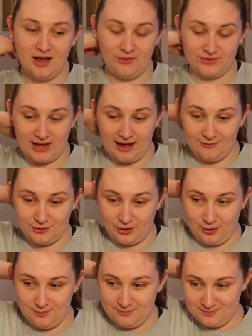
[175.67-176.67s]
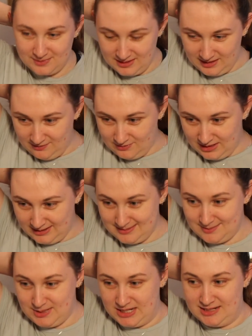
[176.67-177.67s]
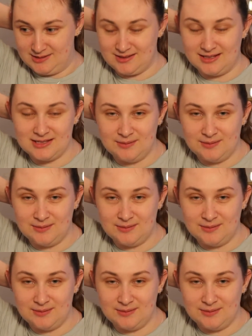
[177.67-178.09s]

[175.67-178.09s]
with Alvaro in the evenings because that's